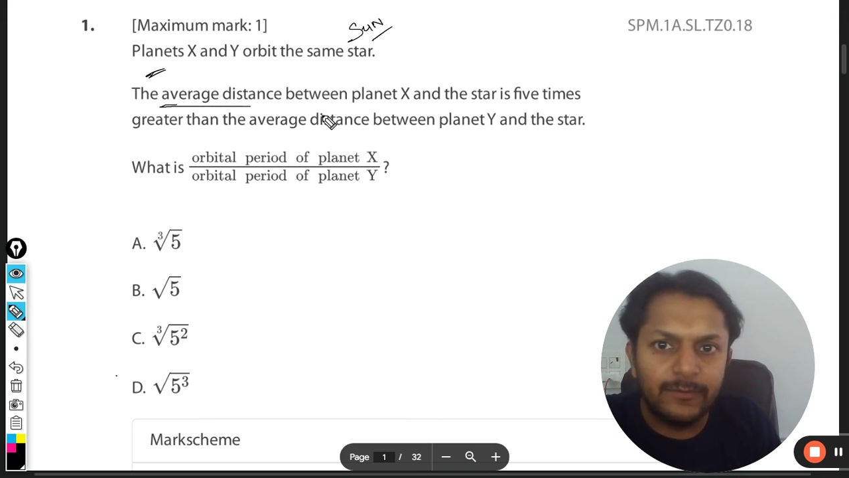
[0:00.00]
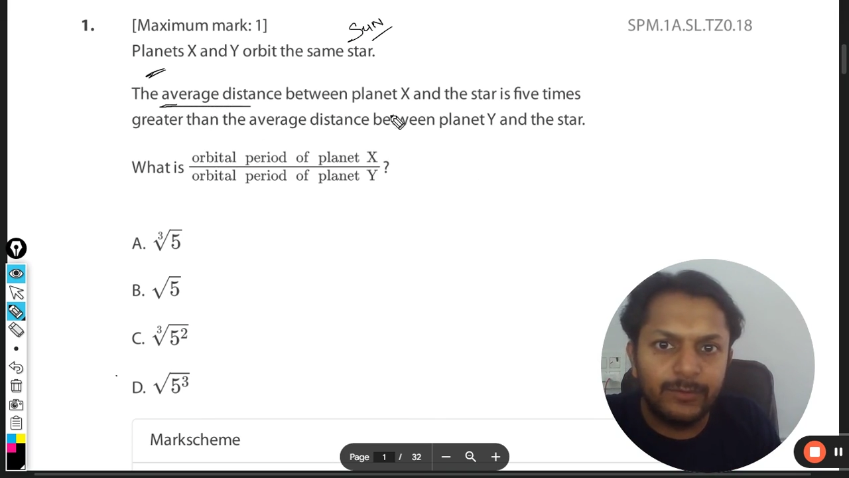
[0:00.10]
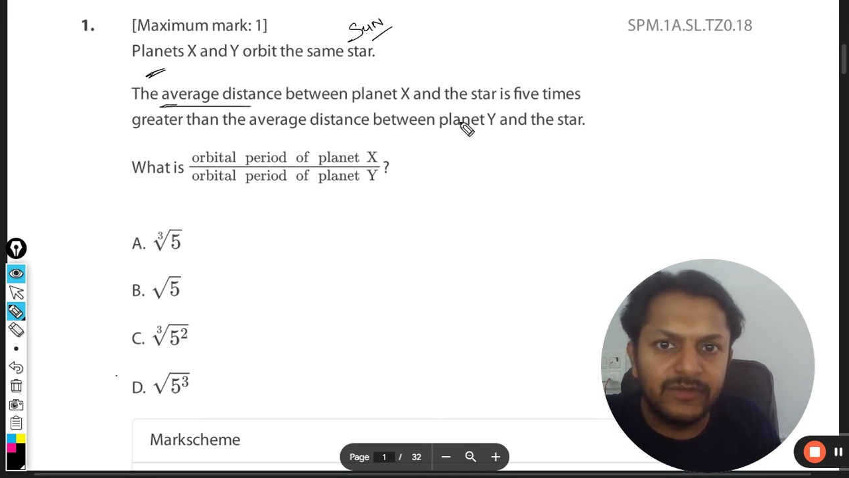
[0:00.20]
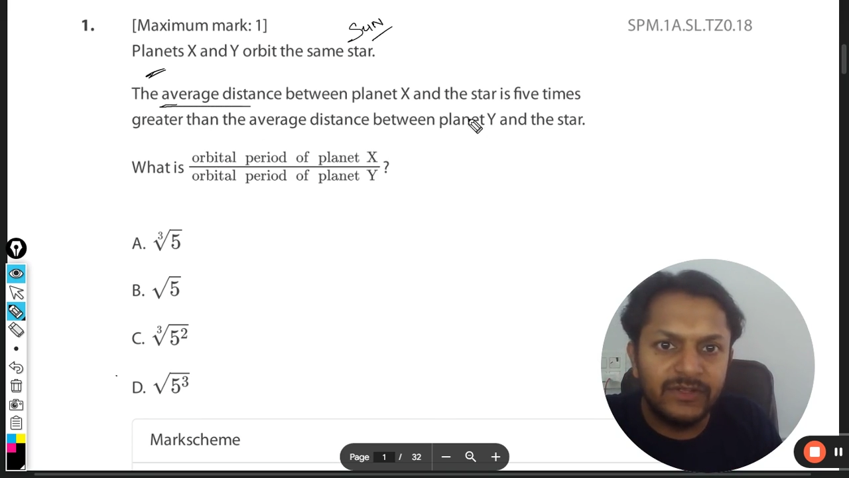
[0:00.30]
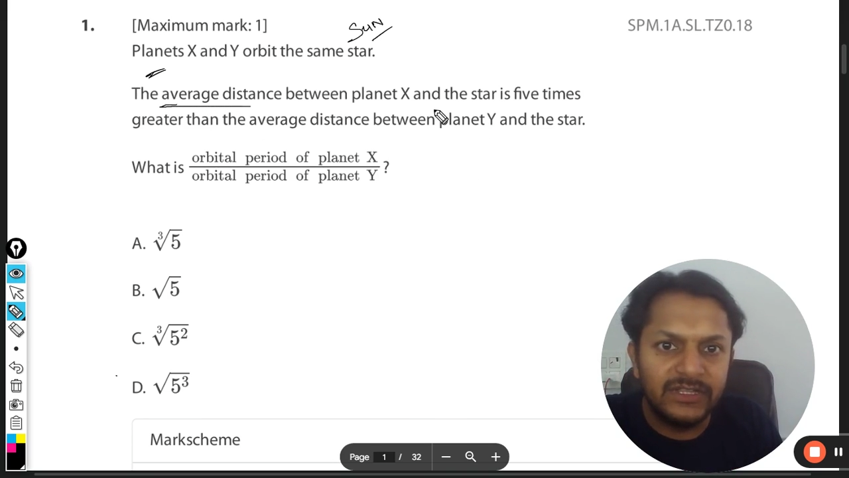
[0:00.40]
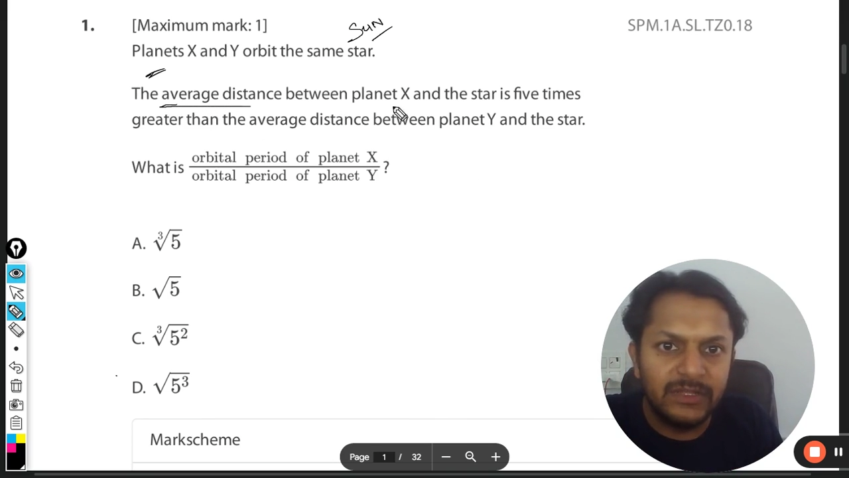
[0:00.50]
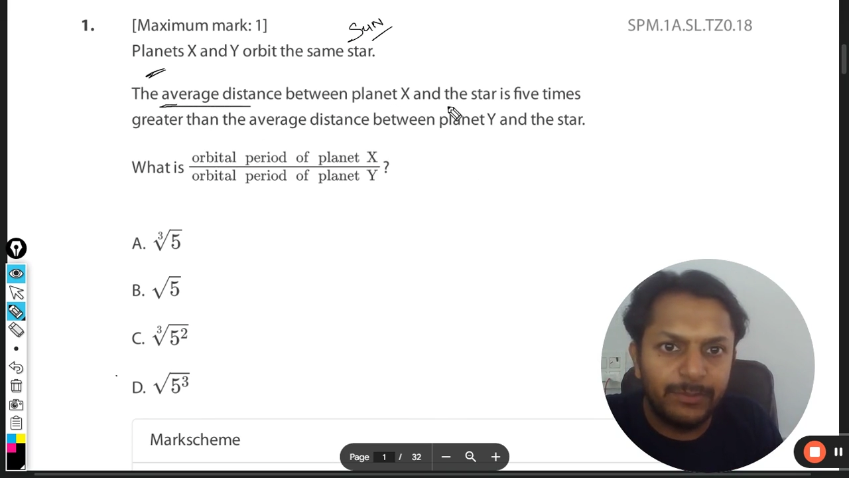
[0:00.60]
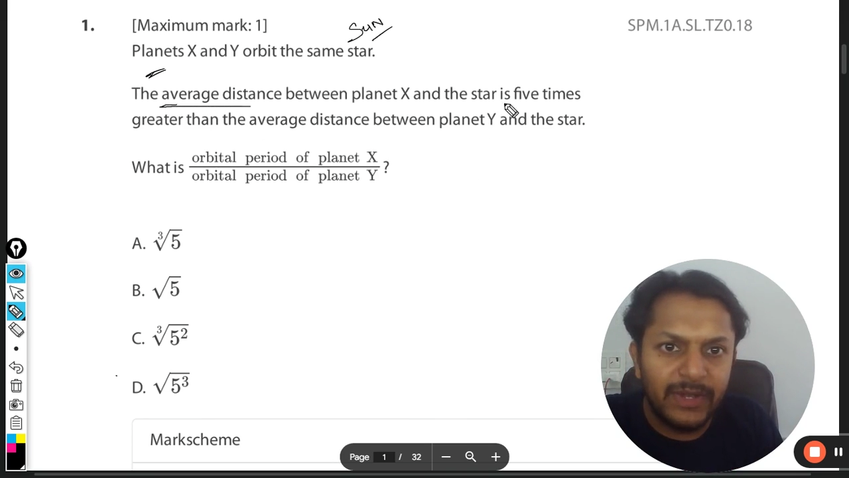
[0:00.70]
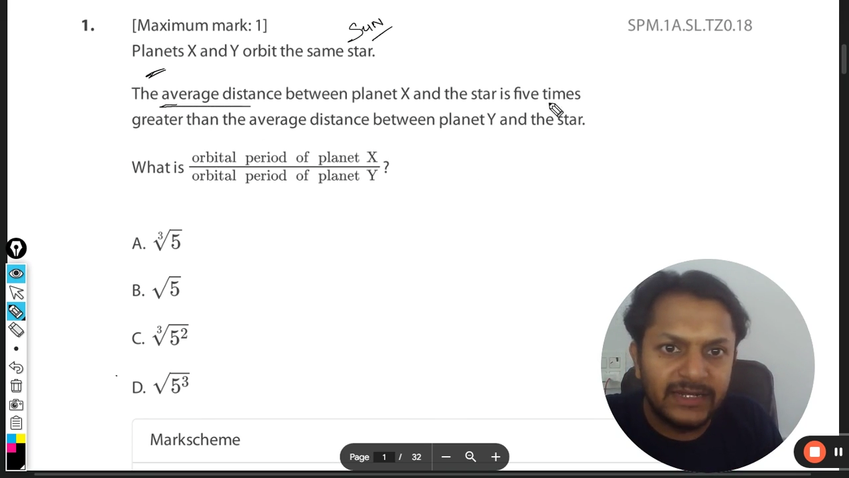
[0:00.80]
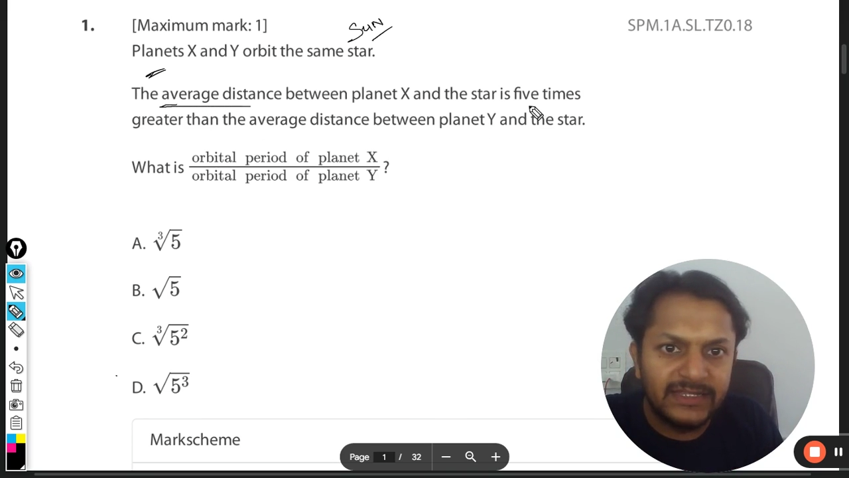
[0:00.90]
between the
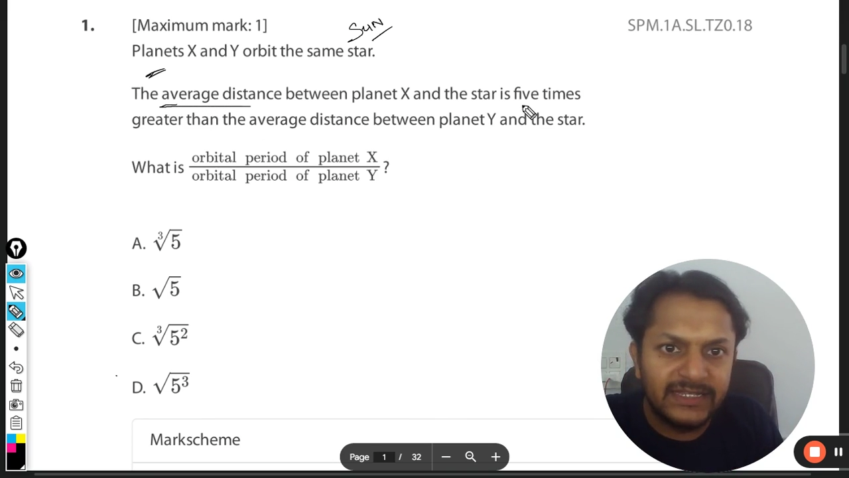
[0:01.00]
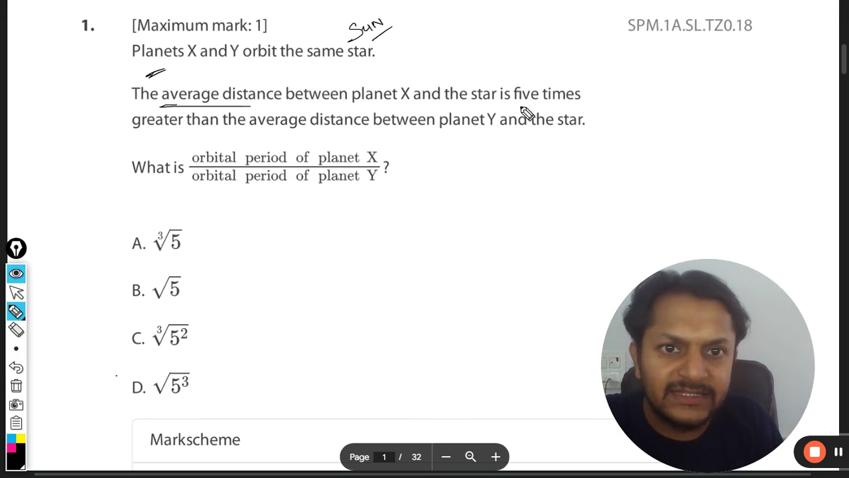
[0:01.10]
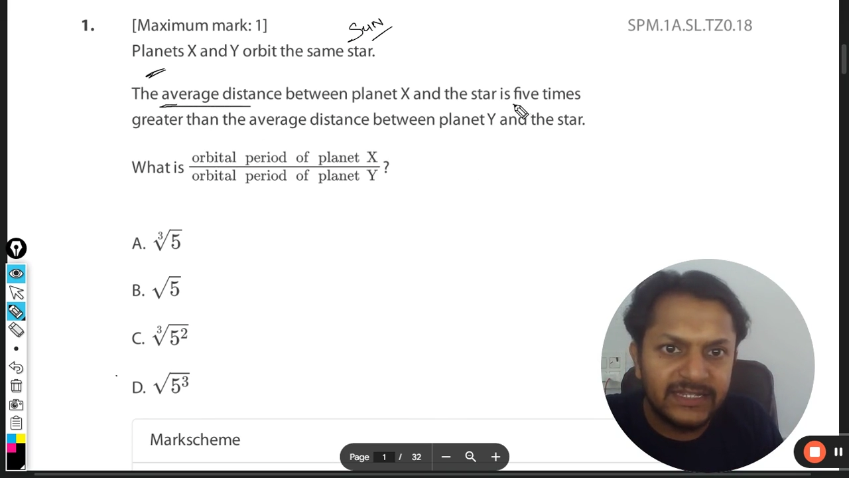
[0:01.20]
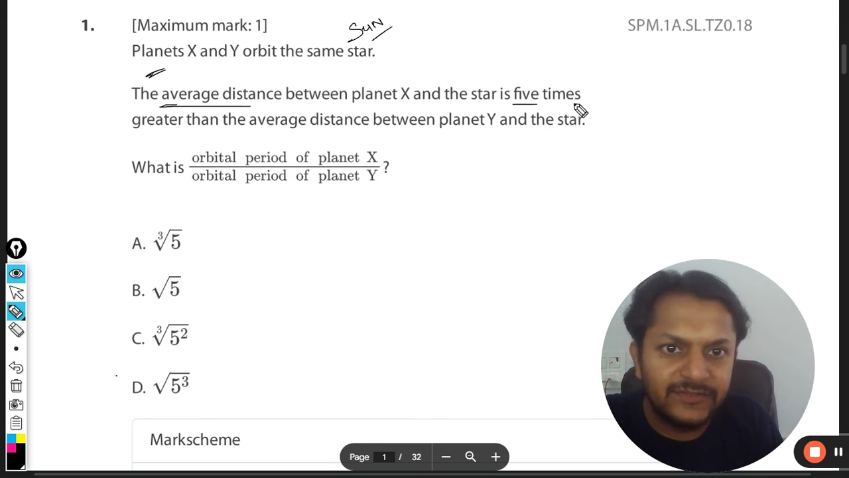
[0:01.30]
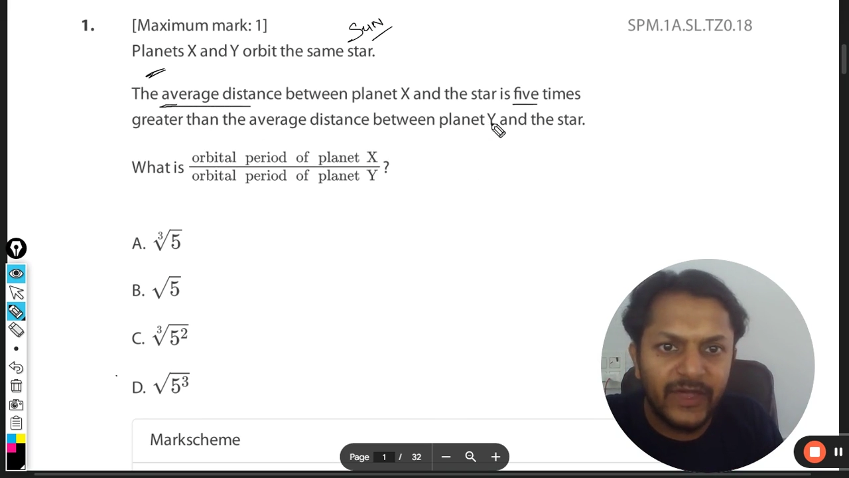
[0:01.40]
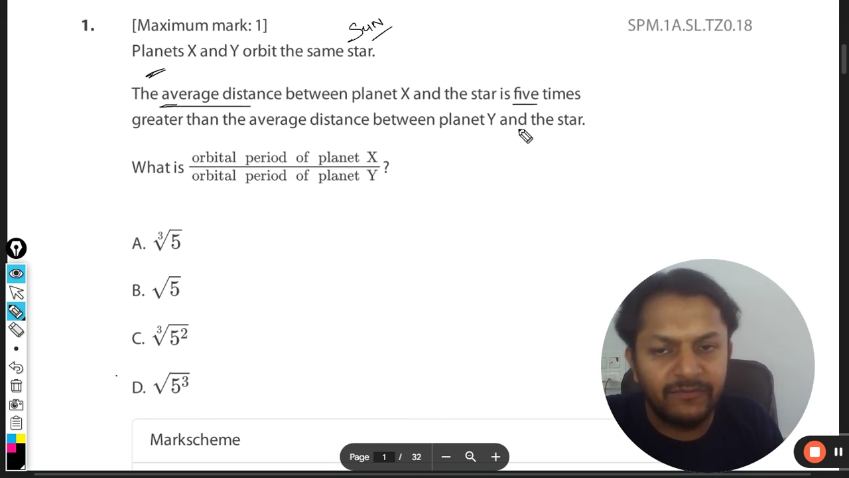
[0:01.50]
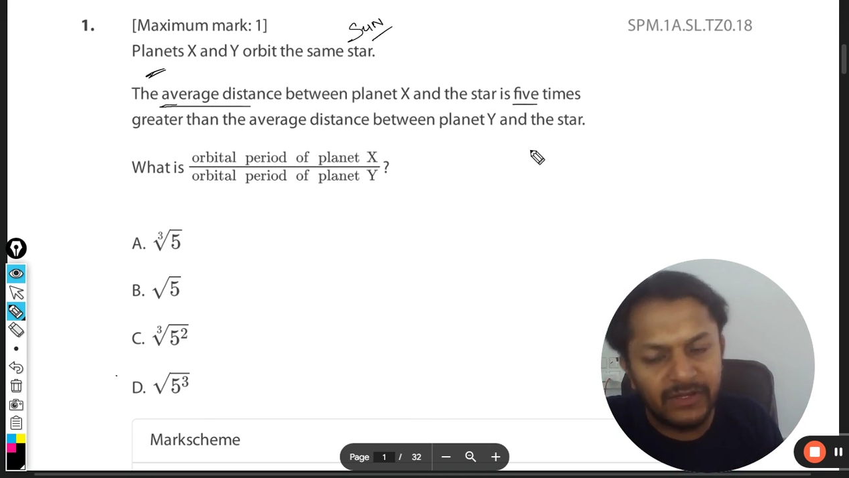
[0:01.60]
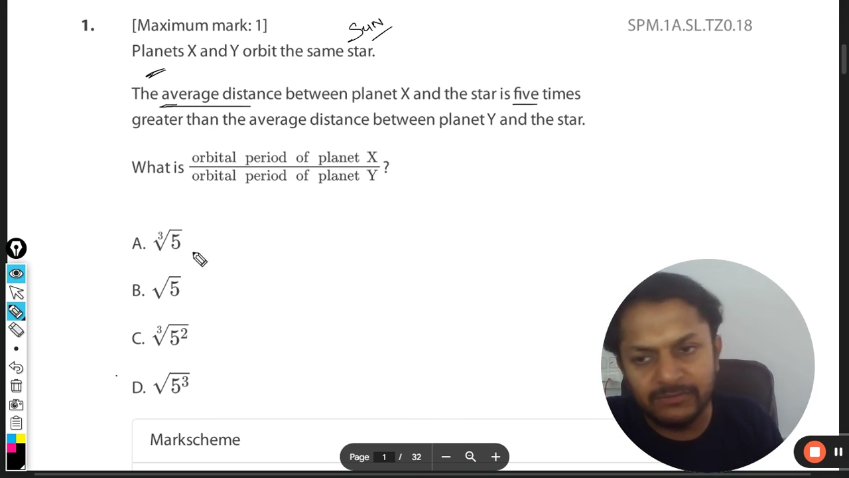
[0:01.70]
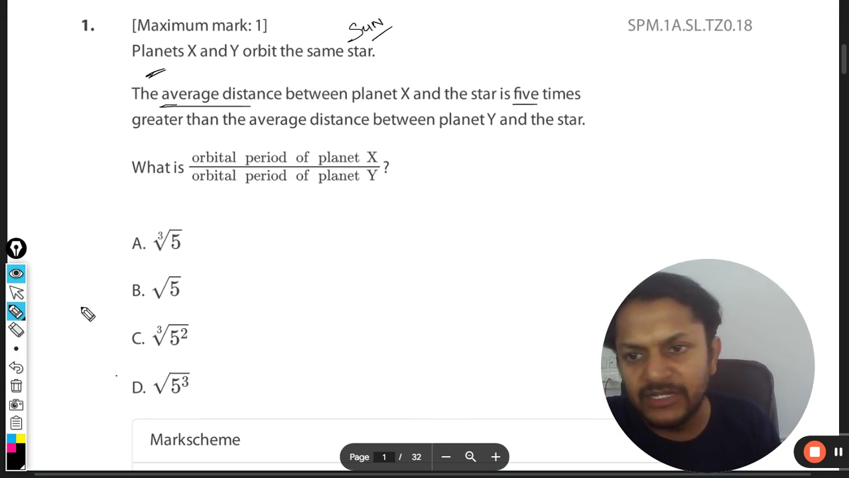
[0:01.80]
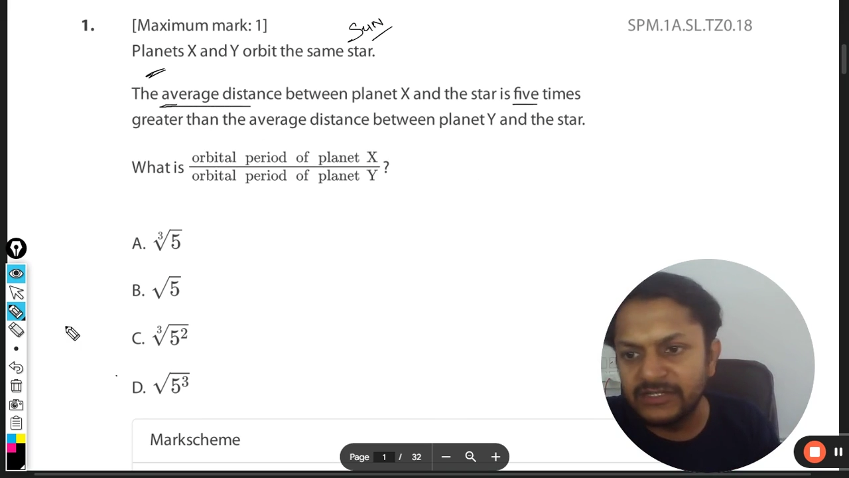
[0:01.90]
planet this is five
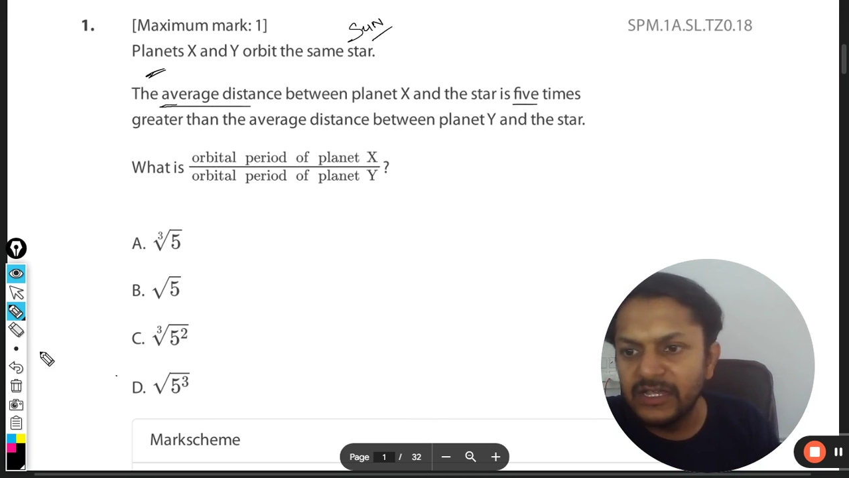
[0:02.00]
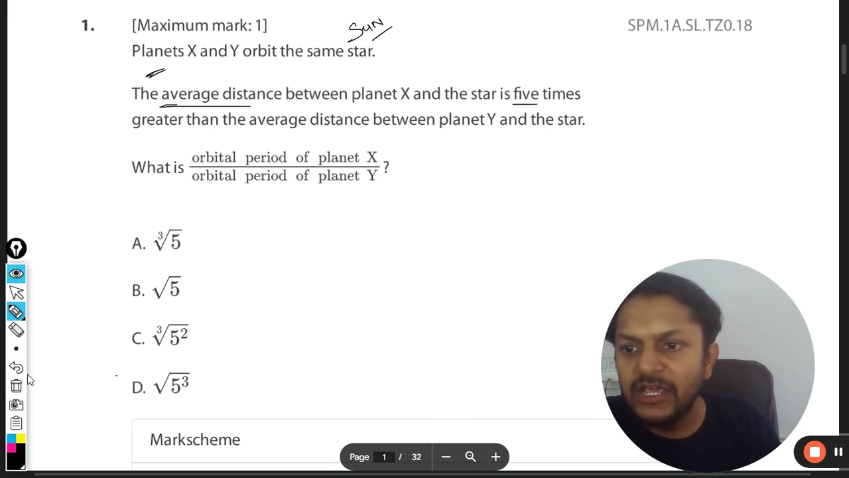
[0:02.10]
times this.